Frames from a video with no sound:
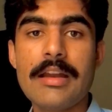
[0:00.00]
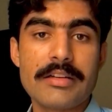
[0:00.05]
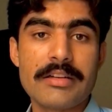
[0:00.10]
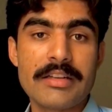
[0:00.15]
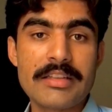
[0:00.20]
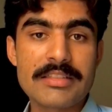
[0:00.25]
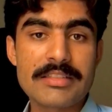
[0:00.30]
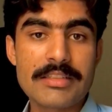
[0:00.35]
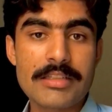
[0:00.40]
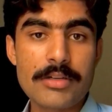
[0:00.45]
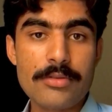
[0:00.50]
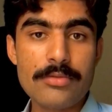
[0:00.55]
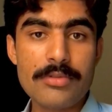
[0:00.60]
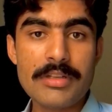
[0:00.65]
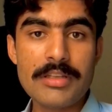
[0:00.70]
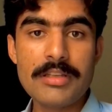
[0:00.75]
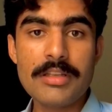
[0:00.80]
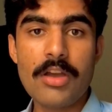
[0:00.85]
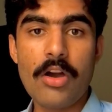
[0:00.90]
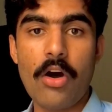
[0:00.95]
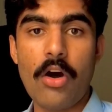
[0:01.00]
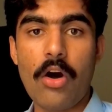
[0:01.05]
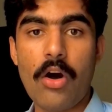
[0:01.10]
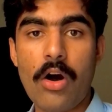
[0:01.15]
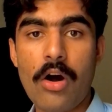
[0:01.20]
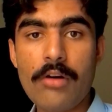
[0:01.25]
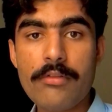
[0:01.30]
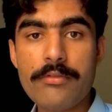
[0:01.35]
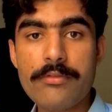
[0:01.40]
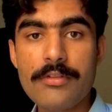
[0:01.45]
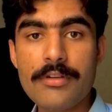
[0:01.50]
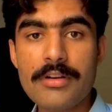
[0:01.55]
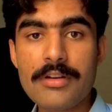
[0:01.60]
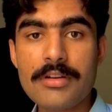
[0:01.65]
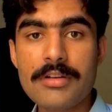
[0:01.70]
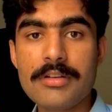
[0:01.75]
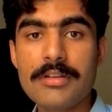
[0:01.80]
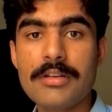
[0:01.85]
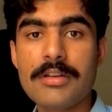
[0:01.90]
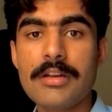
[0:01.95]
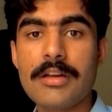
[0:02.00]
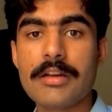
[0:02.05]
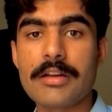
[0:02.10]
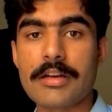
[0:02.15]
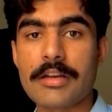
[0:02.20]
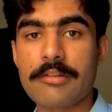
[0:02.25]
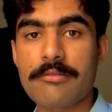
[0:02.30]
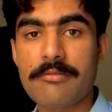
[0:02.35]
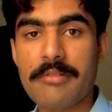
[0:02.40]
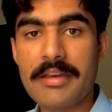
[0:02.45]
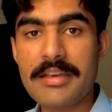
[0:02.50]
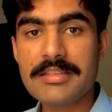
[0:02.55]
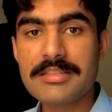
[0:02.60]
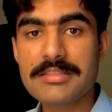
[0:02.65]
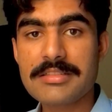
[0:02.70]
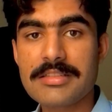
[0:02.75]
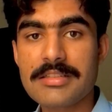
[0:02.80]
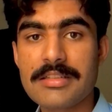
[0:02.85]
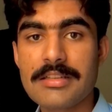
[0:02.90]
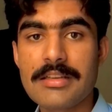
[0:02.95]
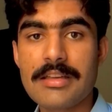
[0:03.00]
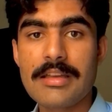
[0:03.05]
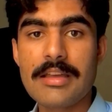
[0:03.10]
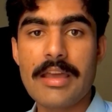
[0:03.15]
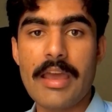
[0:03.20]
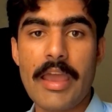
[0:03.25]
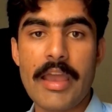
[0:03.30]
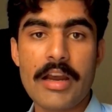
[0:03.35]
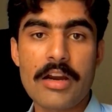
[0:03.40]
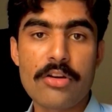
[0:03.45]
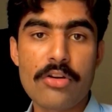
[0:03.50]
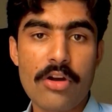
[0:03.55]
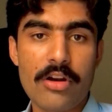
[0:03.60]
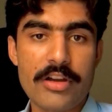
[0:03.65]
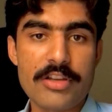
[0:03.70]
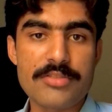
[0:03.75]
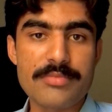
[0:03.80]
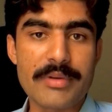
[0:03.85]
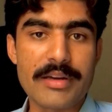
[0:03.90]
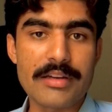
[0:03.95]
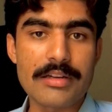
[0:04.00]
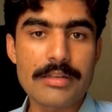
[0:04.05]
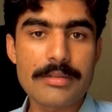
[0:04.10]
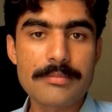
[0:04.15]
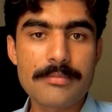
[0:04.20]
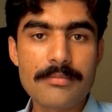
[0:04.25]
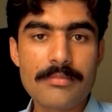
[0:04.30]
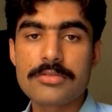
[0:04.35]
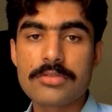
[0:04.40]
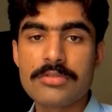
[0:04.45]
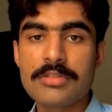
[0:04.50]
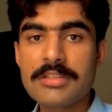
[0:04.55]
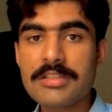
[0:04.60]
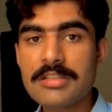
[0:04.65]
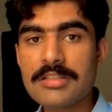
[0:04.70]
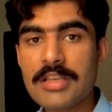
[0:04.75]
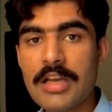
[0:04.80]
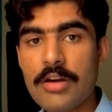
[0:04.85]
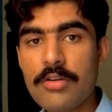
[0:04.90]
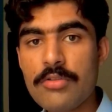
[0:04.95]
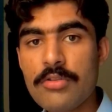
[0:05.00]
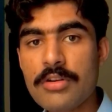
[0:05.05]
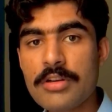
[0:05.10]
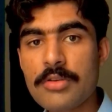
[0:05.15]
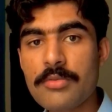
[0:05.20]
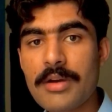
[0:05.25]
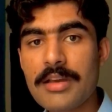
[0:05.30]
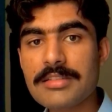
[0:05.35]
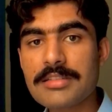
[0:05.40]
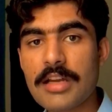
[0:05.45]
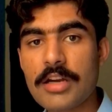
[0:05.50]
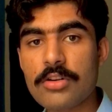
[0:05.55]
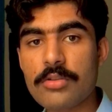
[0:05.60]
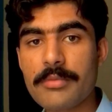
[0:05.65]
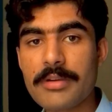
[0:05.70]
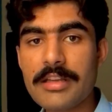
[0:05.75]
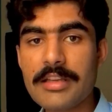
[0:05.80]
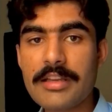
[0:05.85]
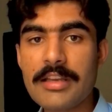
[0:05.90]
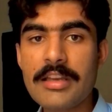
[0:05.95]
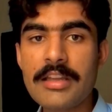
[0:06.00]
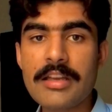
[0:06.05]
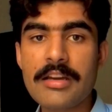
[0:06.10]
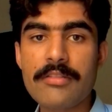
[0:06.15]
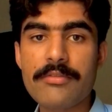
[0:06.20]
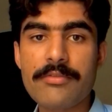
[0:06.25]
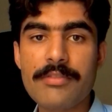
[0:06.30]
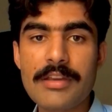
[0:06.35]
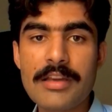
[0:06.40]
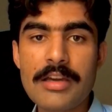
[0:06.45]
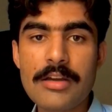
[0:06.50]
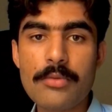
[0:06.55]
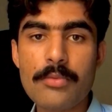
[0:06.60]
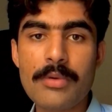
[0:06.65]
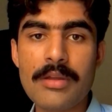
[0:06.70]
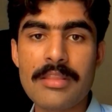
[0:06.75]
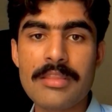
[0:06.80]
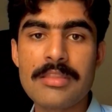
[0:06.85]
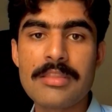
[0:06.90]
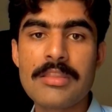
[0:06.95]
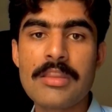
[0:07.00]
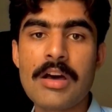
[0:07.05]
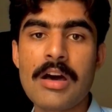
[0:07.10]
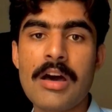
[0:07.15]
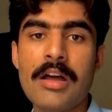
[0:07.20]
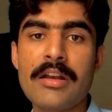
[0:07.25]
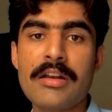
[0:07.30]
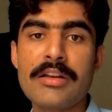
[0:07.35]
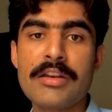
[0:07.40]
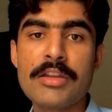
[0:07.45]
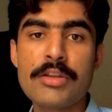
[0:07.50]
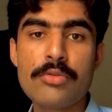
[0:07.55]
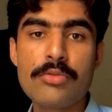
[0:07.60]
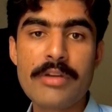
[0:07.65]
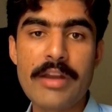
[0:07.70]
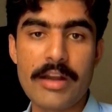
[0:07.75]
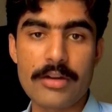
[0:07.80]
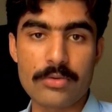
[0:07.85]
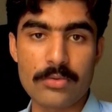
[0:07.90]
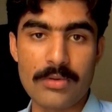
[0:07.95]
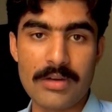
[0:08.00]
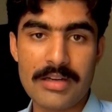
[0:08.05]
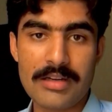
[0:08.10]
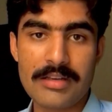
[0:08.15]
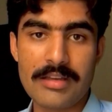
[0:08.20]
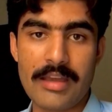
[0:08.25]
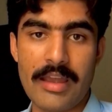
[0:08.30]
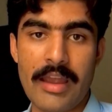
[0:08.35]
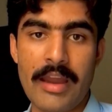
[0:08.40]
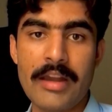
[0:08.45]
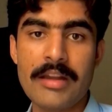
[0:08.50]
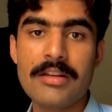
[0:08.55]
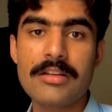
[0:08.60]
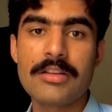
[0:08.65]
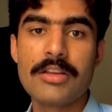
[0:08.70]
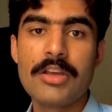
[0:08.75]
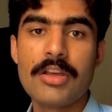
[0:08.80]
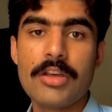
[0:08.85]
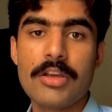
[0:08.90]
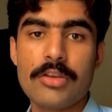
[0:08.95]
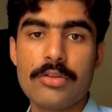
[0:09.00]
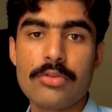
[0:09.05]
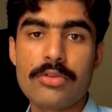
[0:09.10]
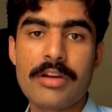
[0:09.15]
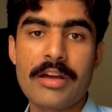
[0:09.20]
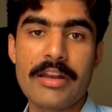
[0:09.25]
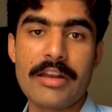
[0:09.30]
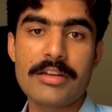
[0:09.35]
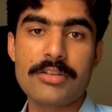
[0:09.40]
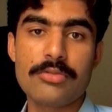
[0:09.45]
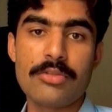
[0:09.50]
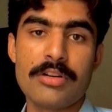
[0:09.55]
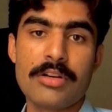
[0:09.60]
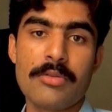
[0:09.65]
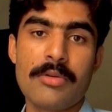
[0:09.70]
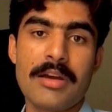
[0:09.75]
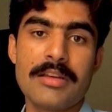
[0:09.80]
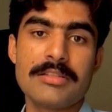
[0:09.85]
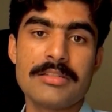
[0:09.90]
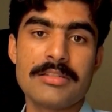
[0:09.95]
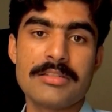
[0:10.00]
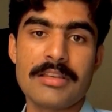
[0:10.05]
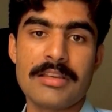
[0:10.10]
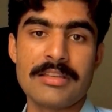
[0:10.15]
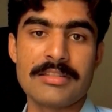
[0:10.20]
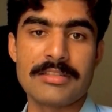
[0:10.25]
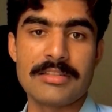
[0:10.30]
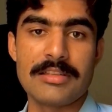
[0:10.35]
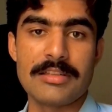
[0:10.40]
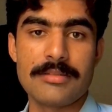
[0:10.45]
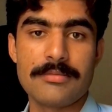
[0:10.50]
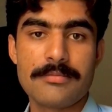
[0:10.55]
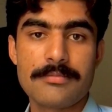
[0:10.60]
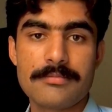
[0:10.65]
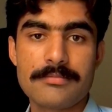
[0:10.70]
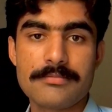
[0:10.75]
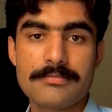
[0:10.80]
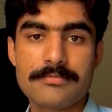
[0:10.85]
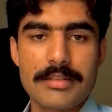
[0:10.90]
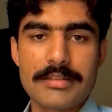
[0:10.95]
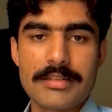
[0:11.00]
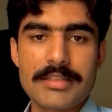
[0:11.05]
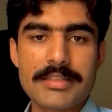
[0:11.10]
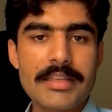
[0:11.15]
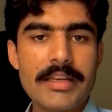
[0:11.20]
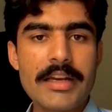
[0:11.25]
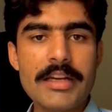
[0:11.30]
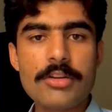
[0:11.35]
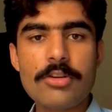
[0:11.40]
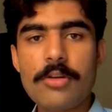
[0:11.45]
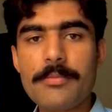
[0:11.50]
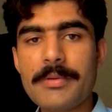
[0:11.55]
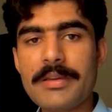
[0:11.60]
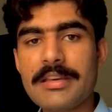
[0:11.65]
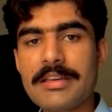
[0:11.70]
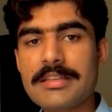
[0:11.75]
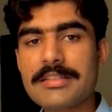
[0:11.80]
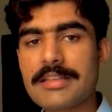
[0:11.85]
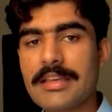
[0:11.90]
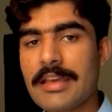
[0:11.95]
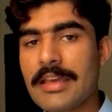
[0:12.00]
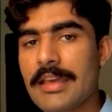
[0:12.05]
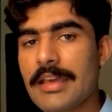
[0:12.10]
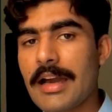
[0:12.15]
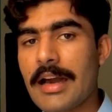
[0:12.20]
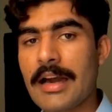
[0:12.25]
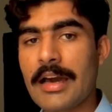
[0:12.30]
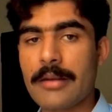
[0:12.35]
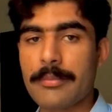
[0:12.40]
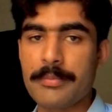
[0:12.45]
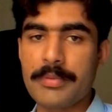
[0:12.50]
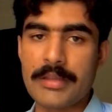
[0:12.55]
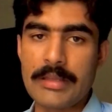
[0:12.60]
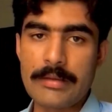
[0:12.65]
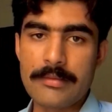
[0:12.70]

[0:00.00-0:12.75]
Discovery, Offer, Request, Acknowledgement. So this is how your device automatically configure with the new network and you connect your devices easily. The second topic is ARP,